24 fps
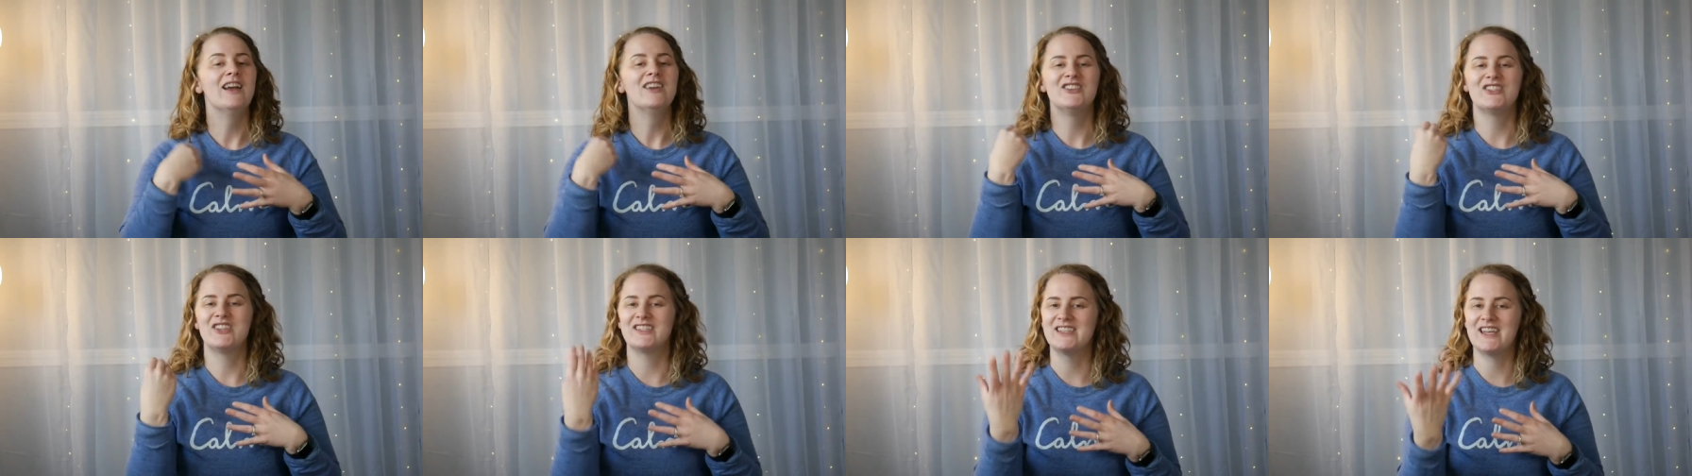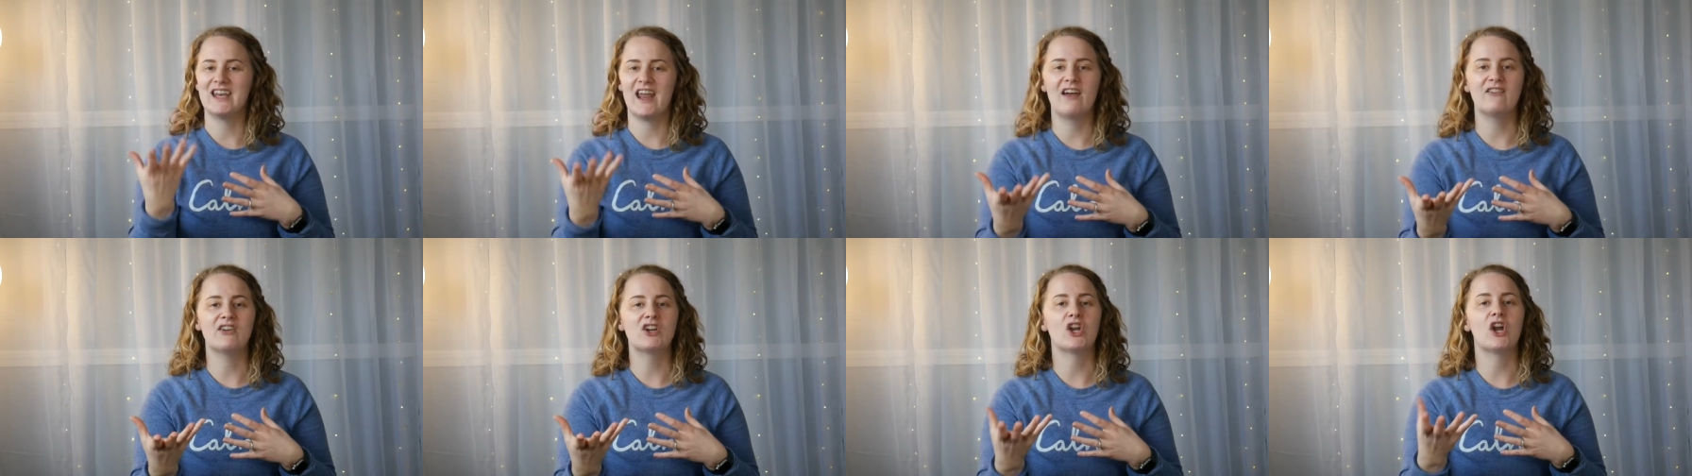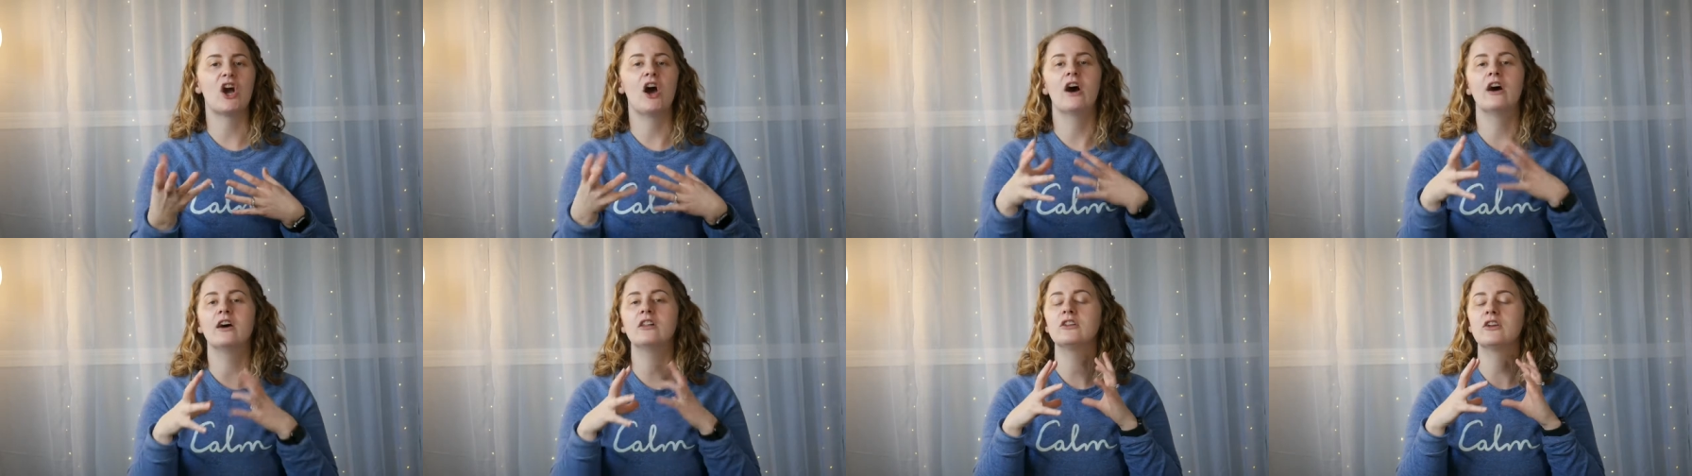Does it have a
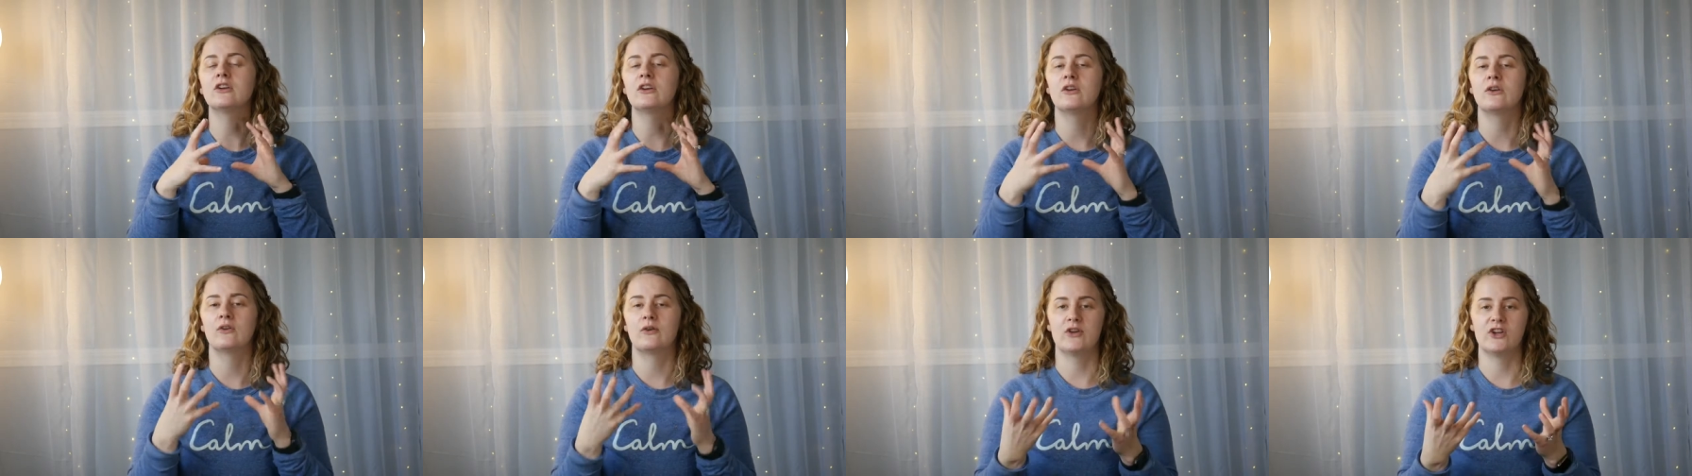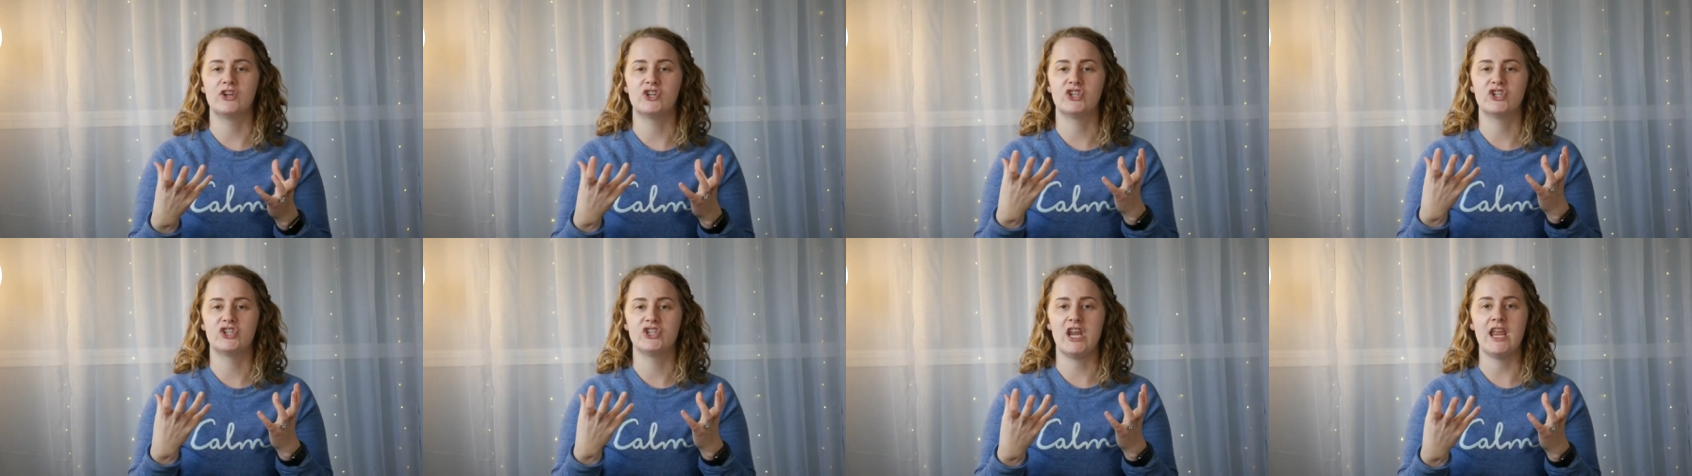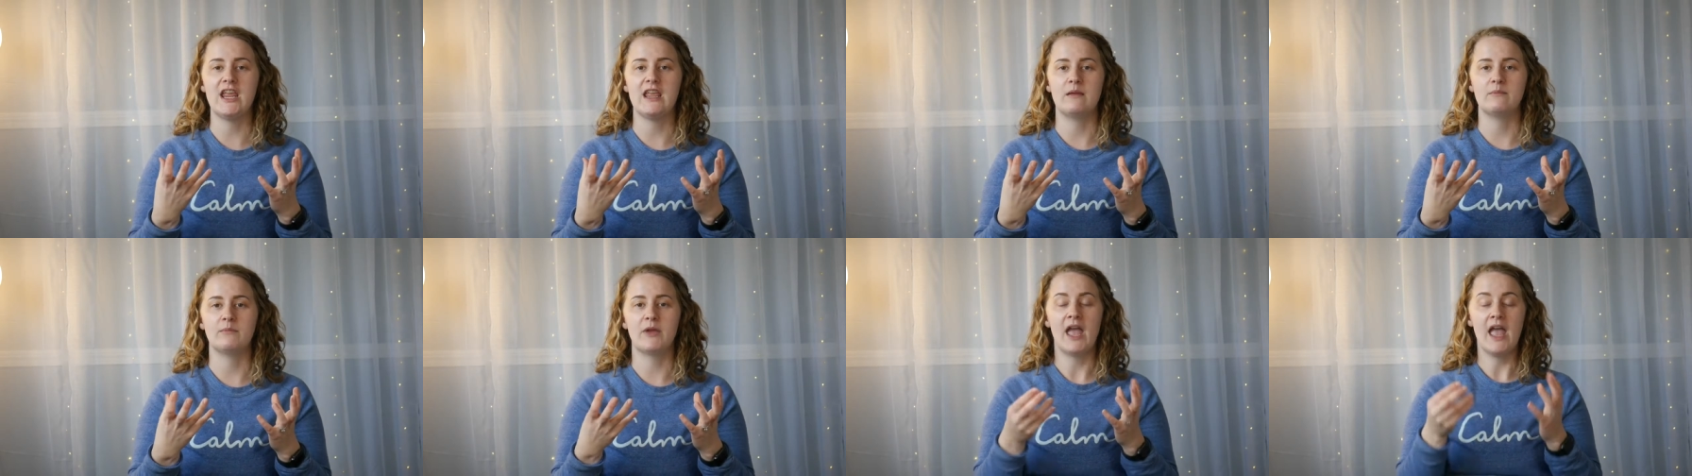color or a
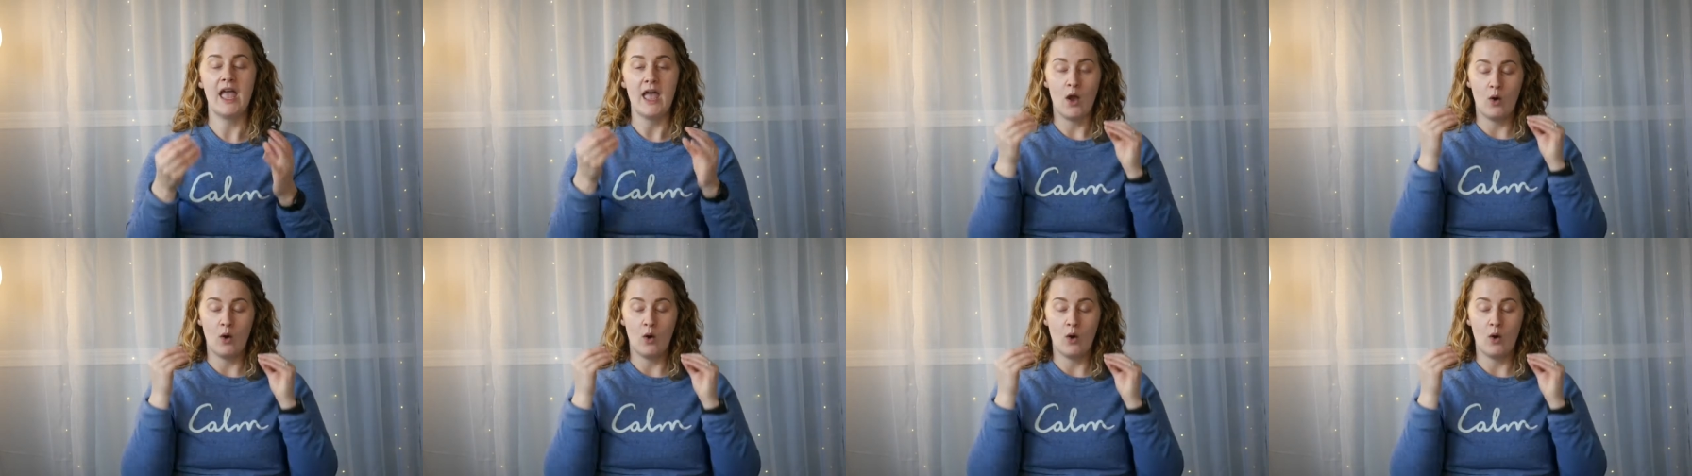shape?